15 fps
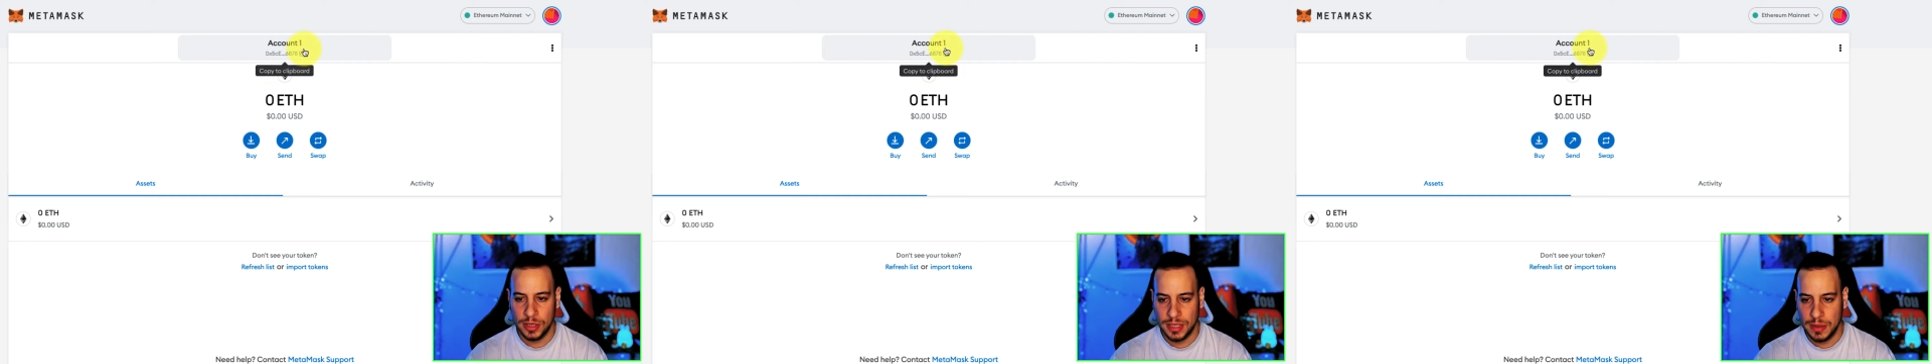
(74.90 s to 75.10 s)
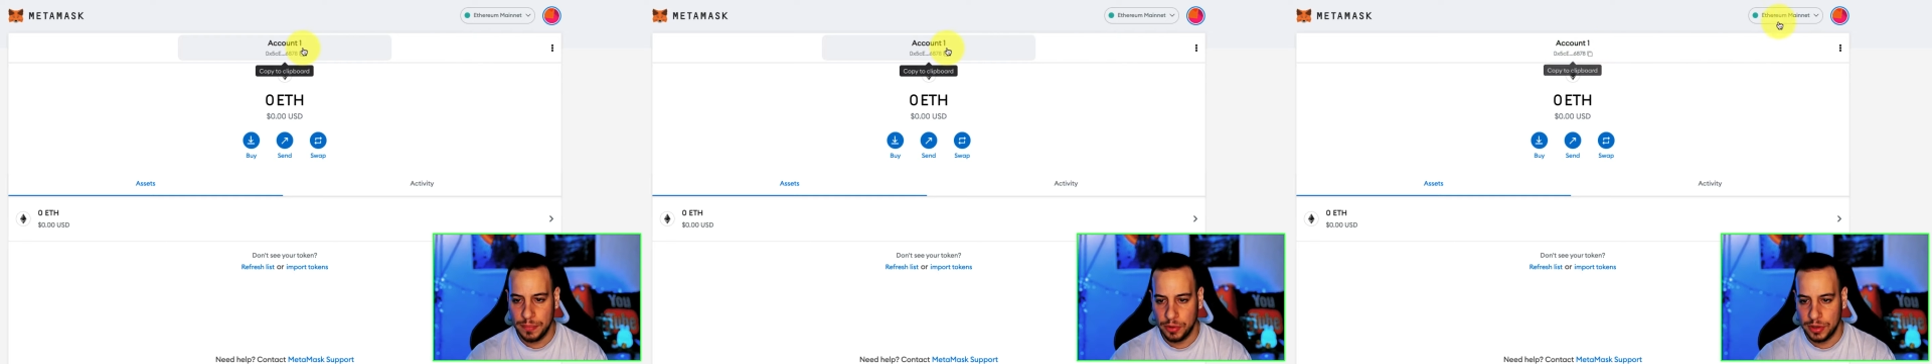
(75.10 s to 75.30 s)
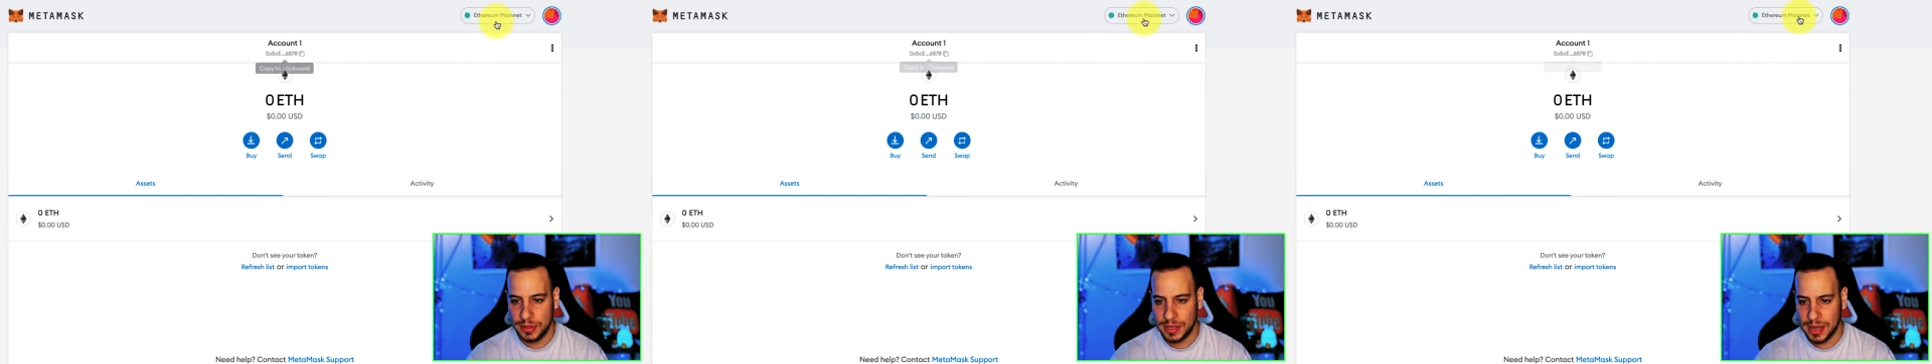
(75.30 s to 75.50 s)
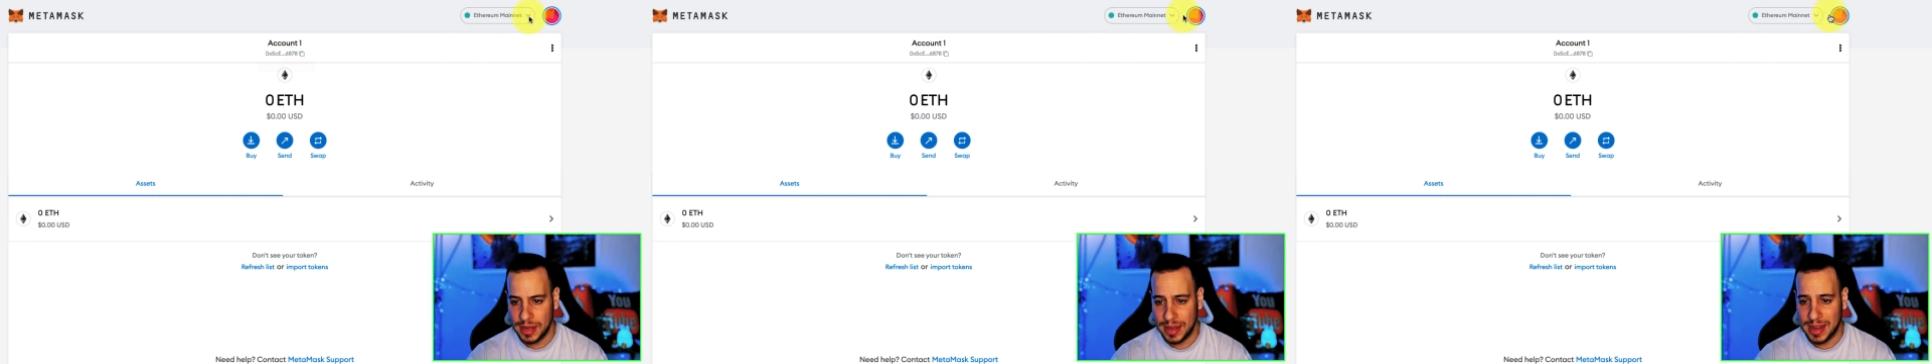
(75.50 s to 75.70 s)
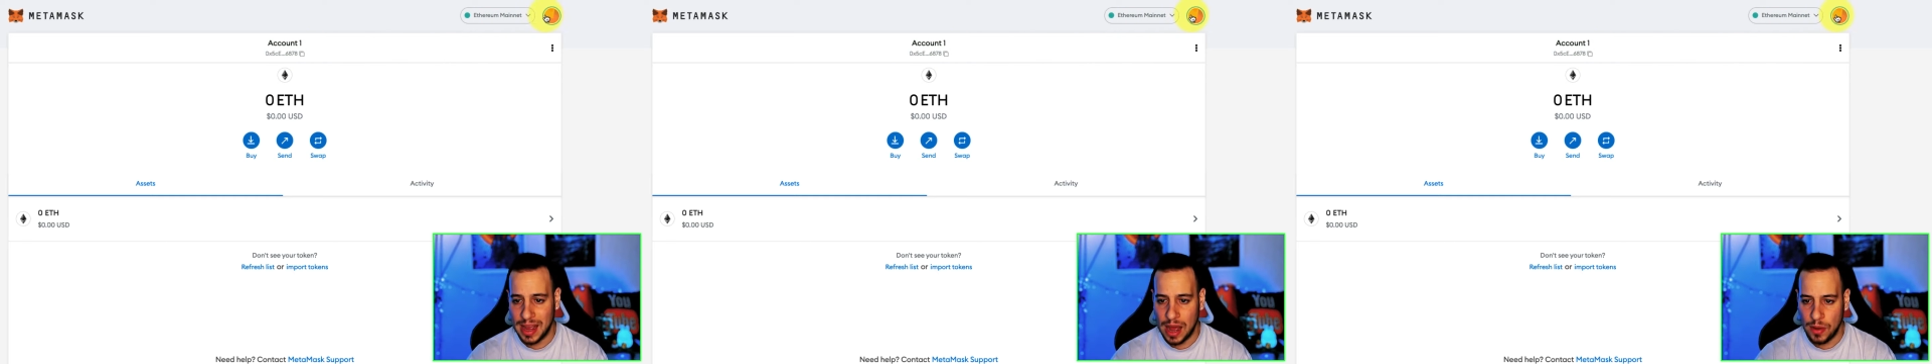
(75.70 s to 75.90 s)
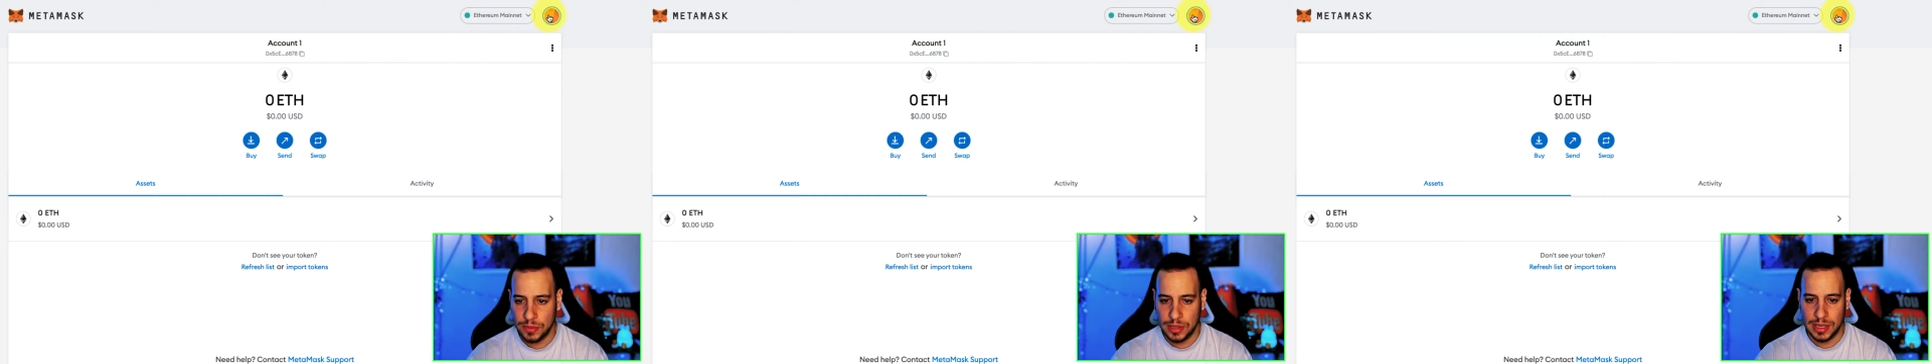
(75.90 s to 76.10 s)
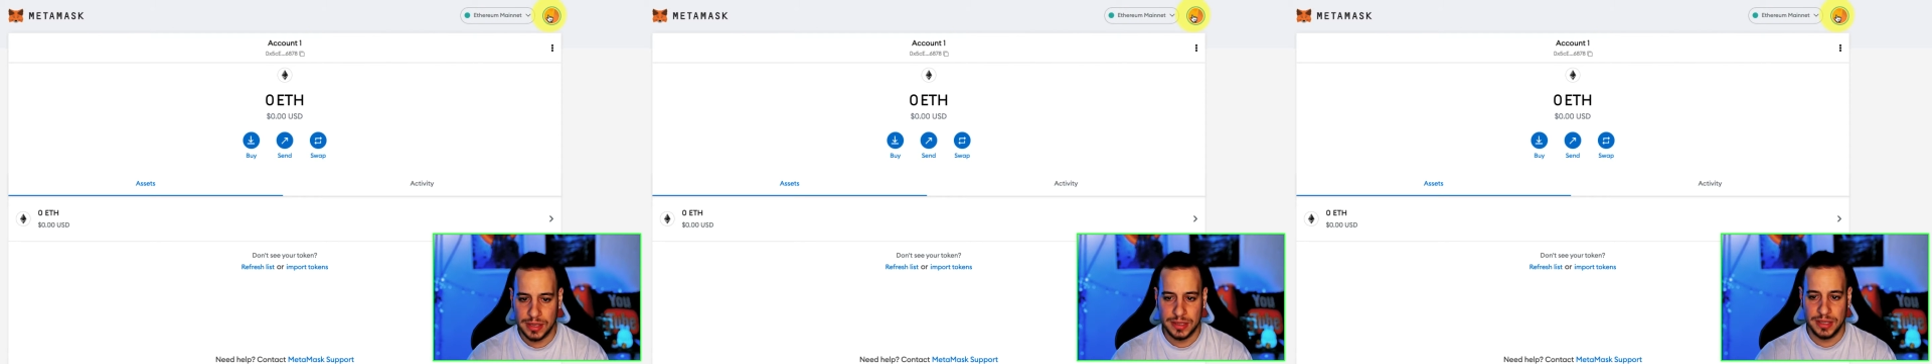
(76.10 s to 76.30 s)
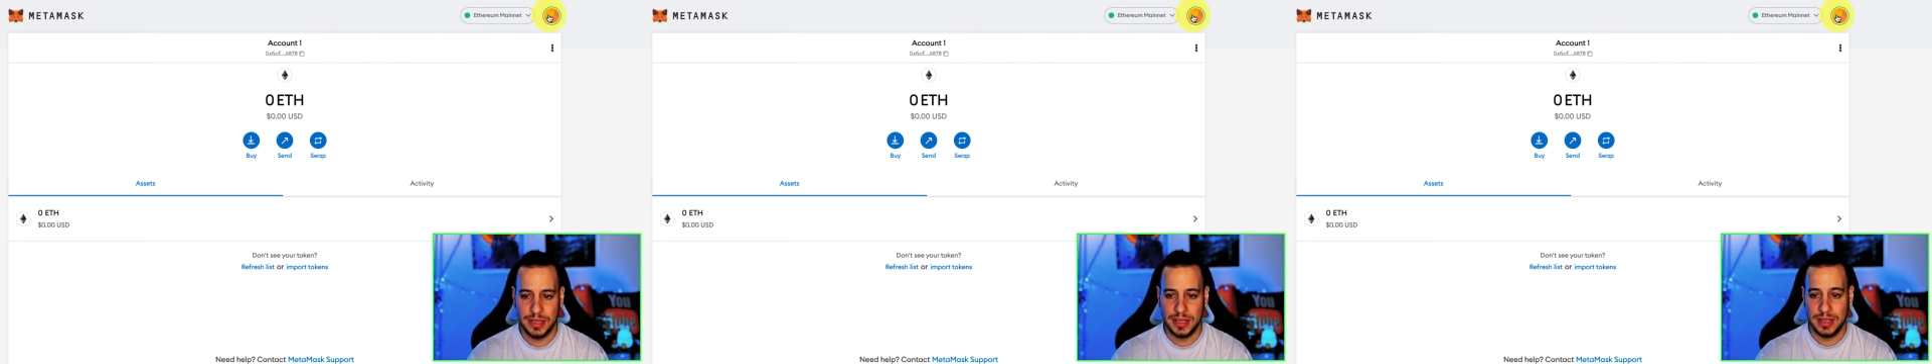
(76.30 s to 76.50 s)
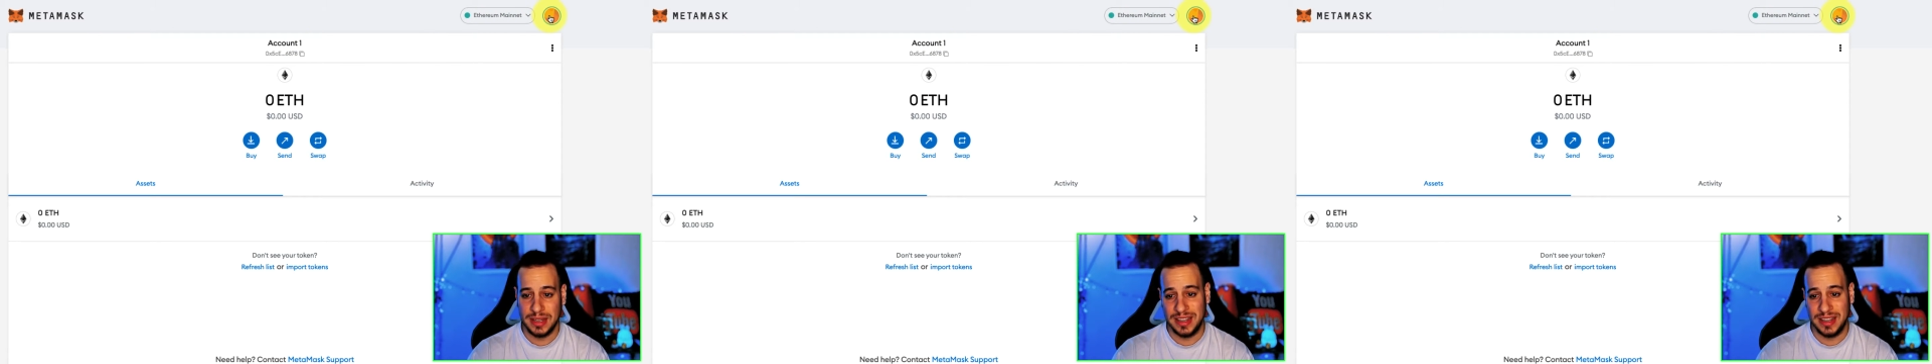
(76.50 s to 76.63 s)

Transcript: import account, let's see